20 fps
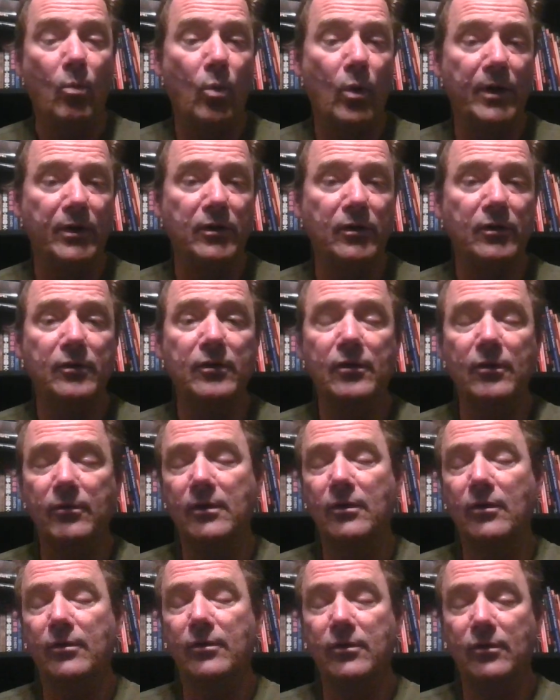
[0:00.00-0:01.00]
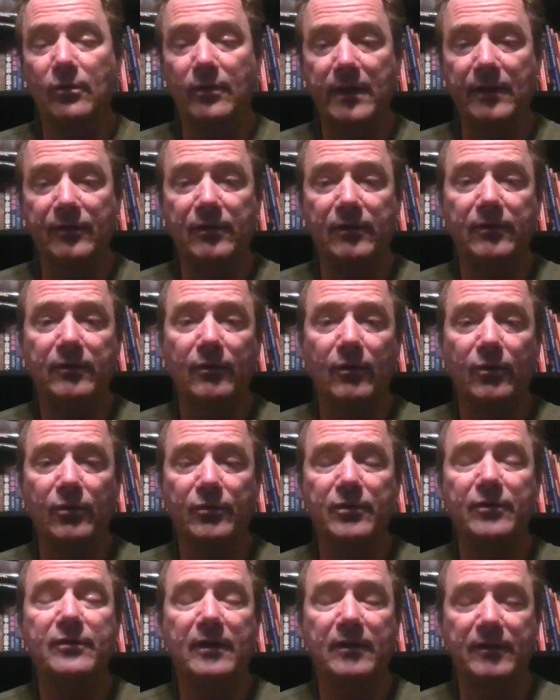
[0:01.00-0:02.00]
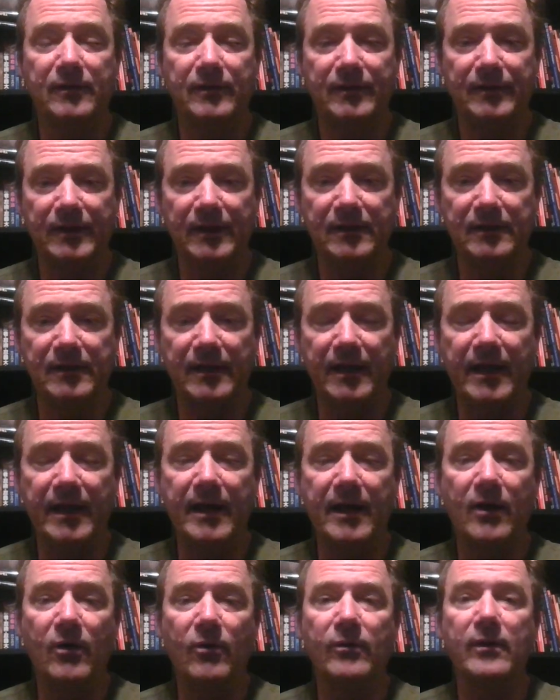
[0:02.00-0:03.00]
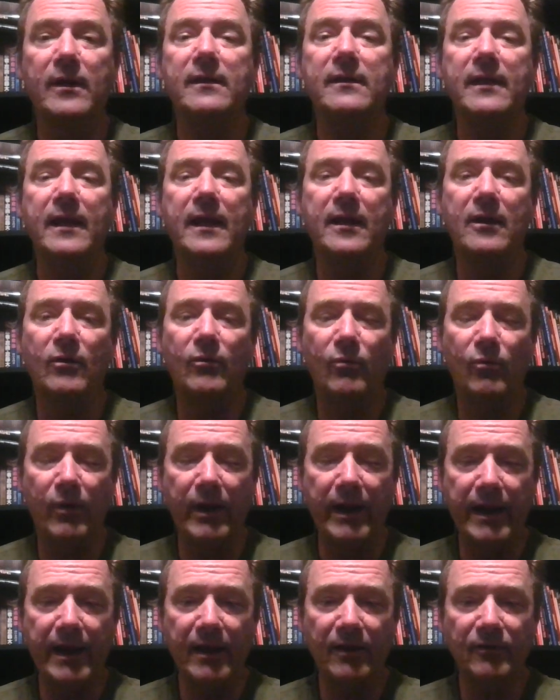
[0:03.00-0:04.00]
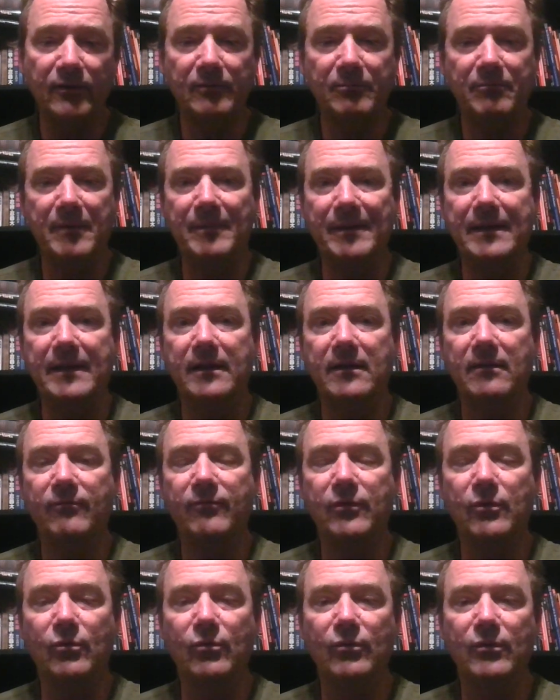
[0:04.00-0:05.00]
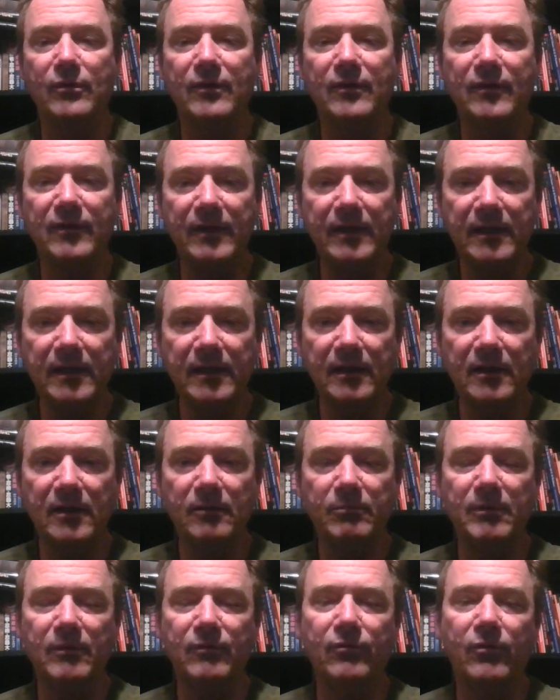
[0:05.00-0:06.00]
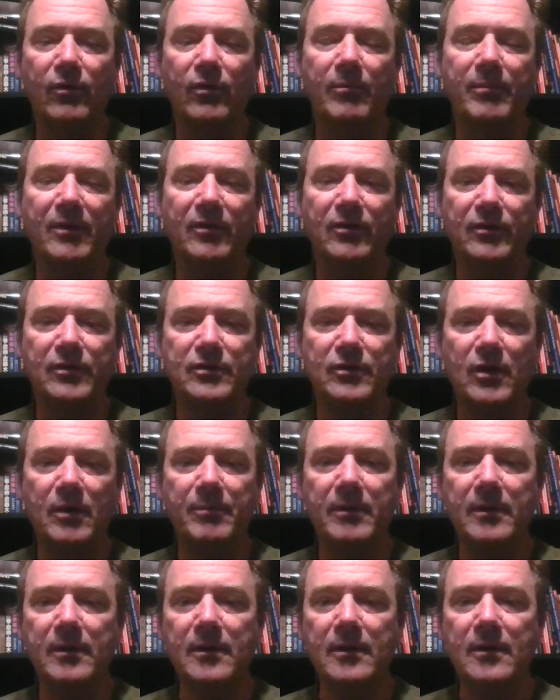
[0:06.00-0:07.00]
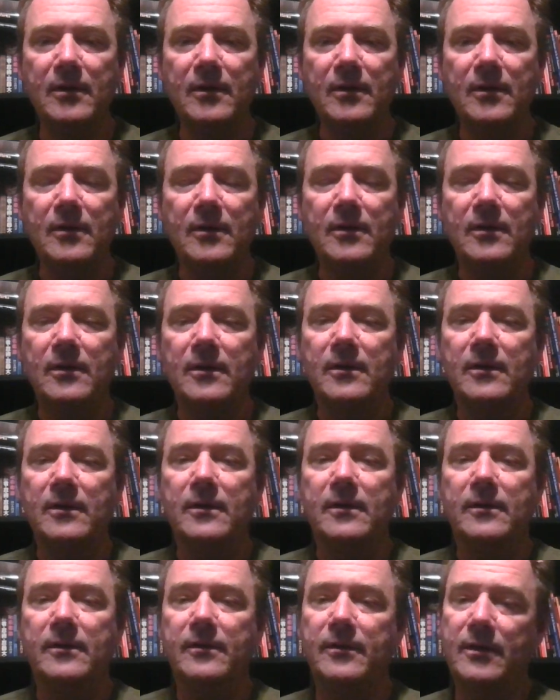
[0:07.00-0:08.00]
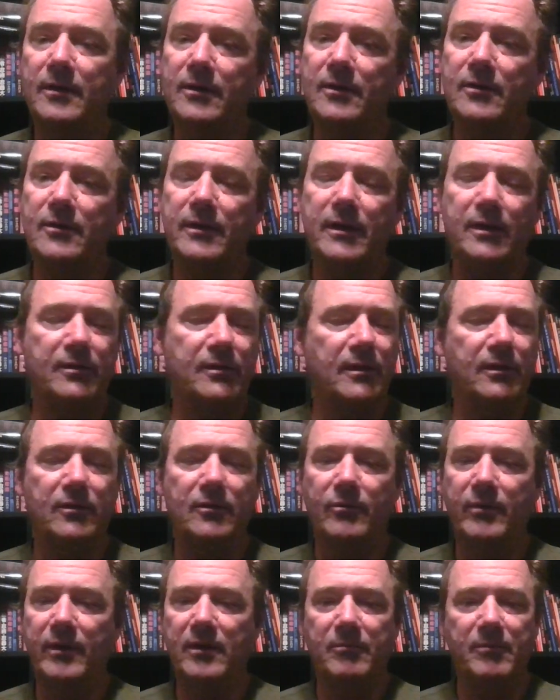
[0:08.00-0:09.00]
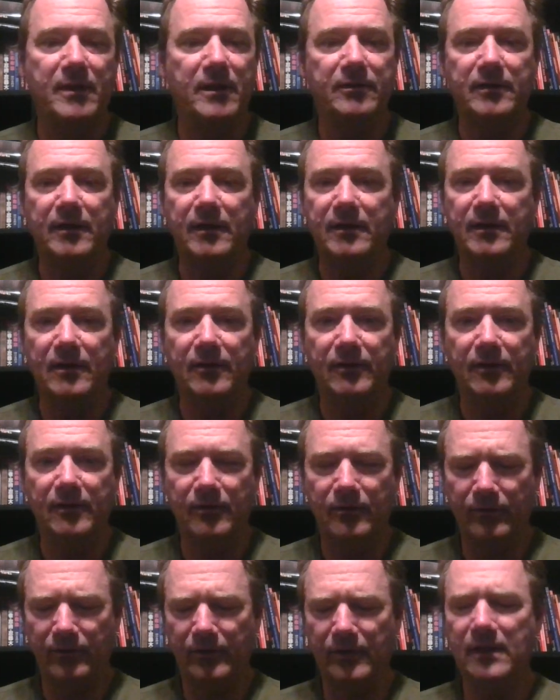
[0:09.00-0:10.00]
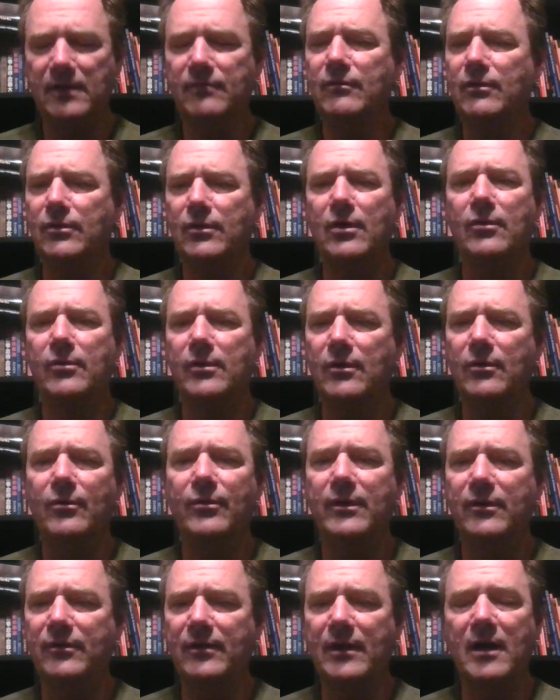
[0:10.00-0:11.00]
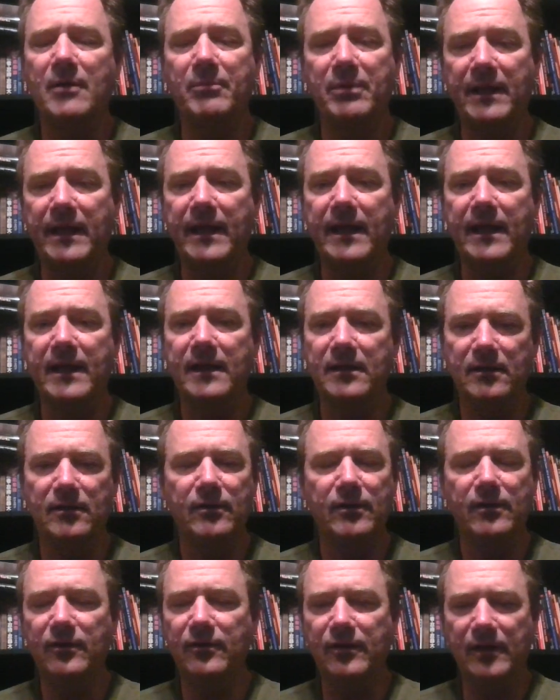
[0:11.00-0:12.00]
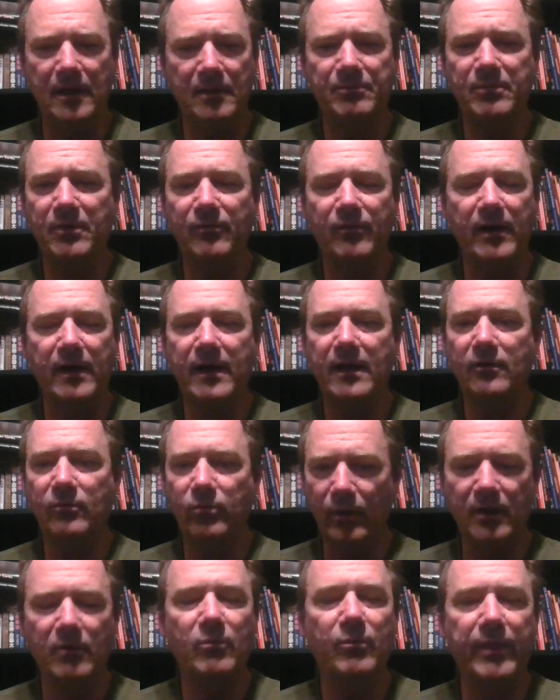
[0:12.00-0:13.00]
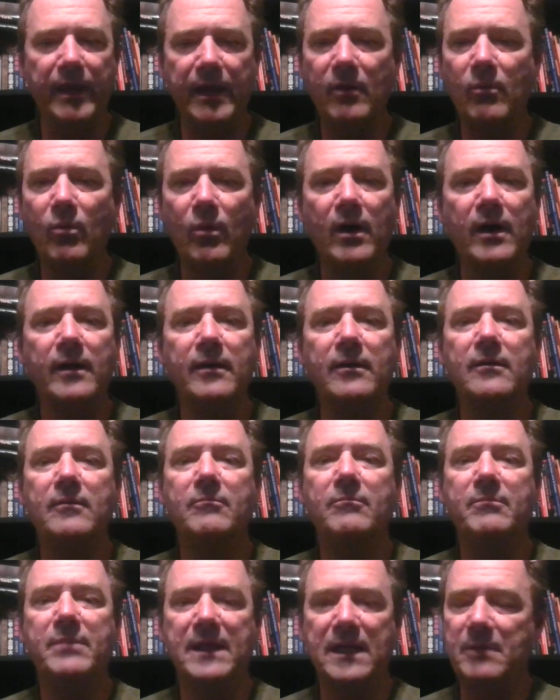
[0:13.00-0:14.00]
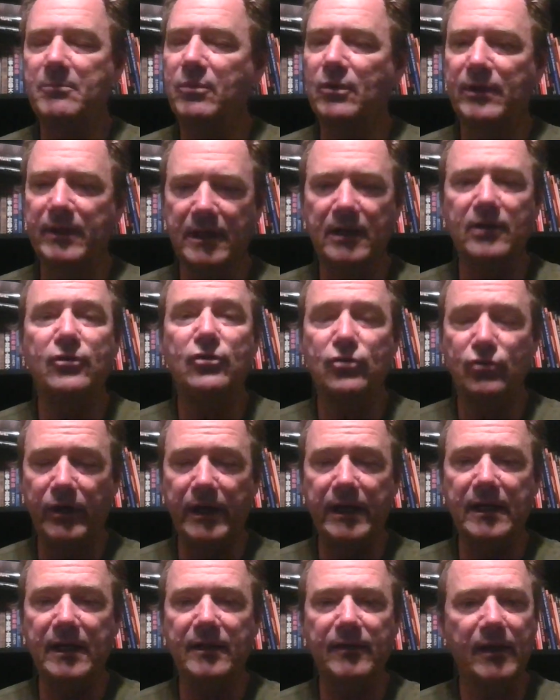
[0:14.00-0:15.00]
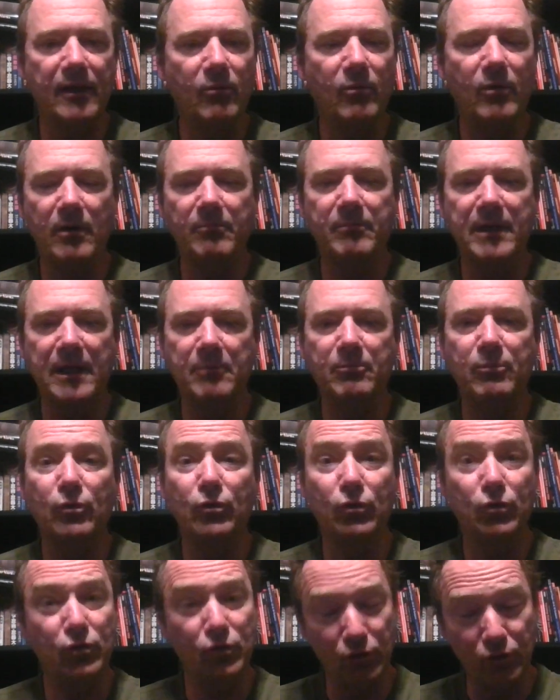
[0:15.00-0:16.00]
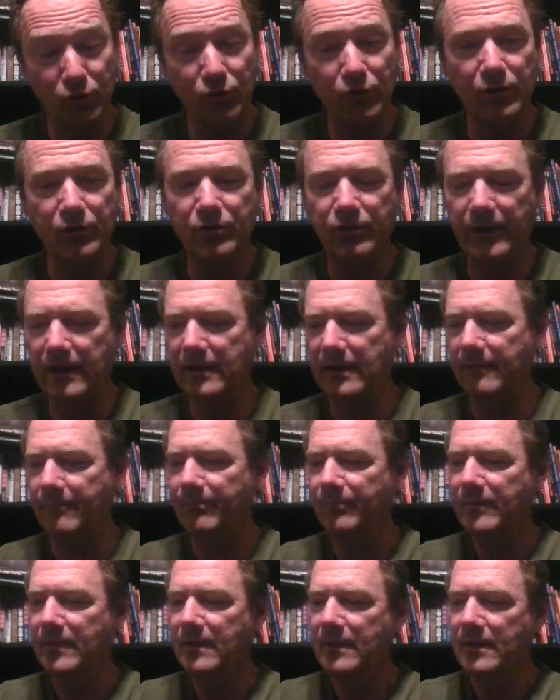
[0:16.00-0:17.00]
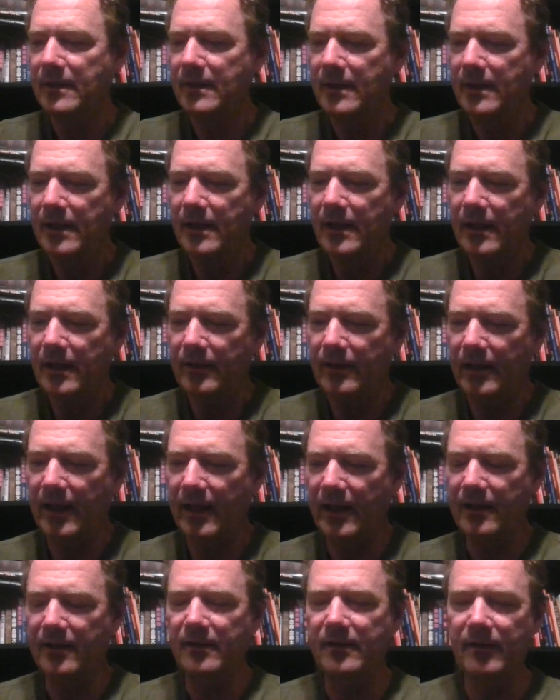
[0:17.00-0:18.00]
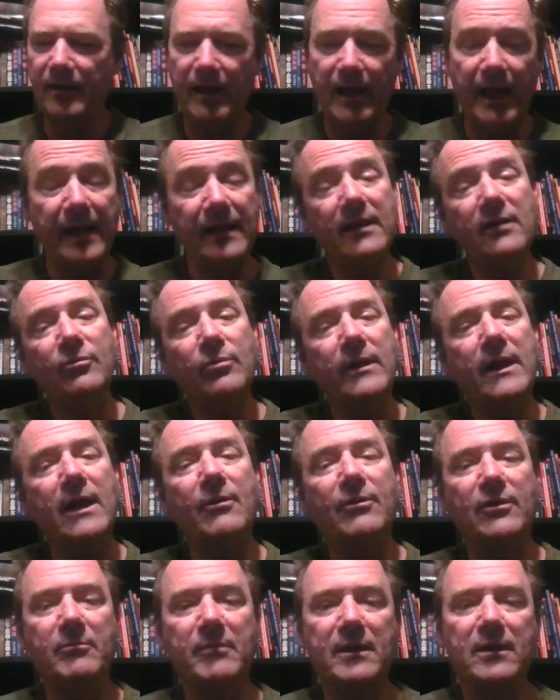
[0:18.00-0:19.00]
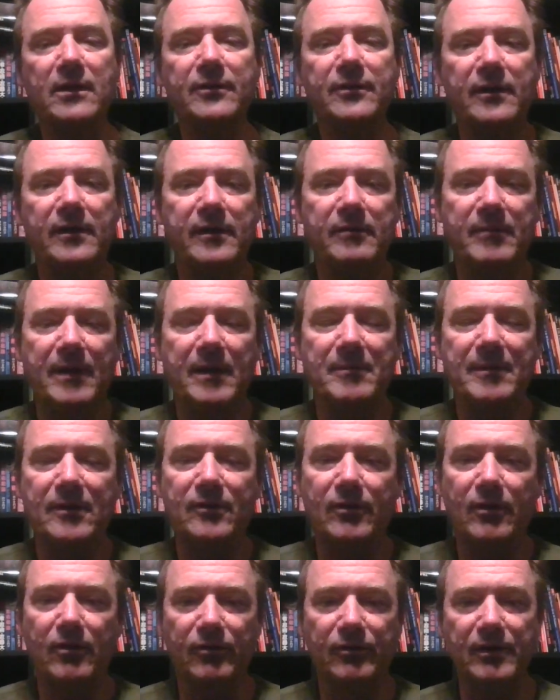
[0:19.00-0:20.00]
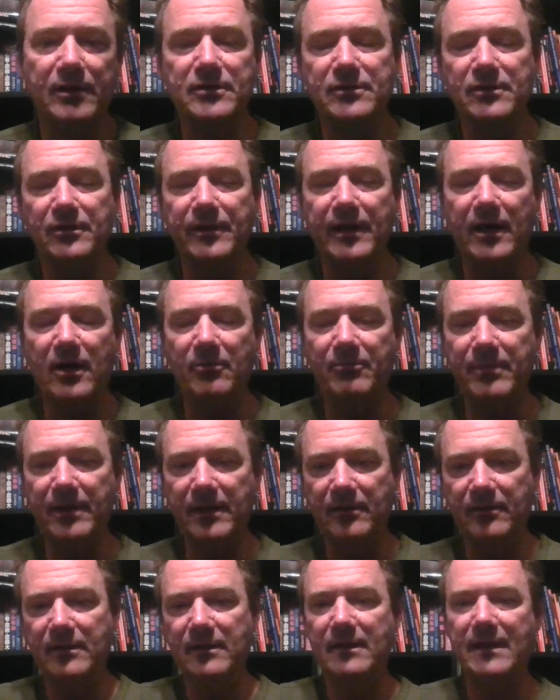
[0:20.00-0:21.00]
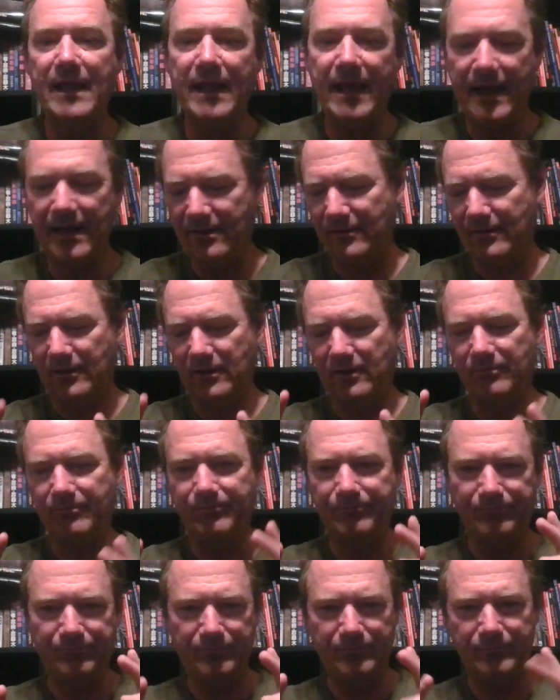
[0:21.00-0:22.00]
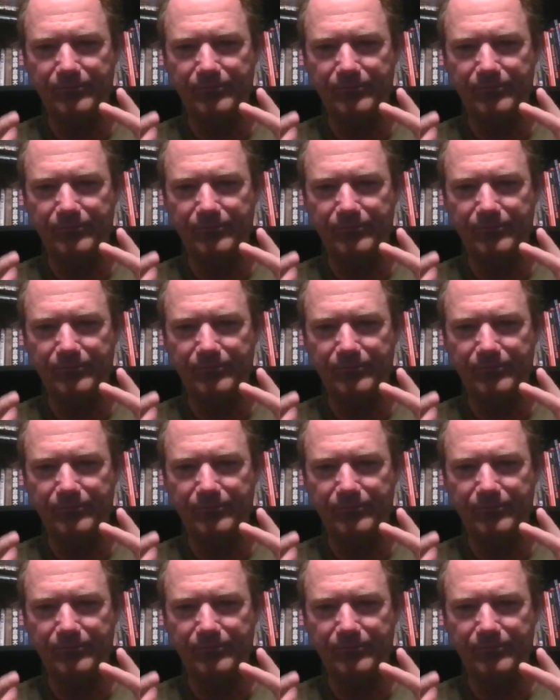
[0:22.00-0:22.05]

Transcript: What do? Do you let the soldiers just sit down, take a rest, maybe get a few Z's before the buses show up? No, that's not the way the military does it. Even though, this is not planned and this is improvised, well, they want people to get training. They want people to do the training. And at least when I was in the military, maybe it's all digital now, but they had this little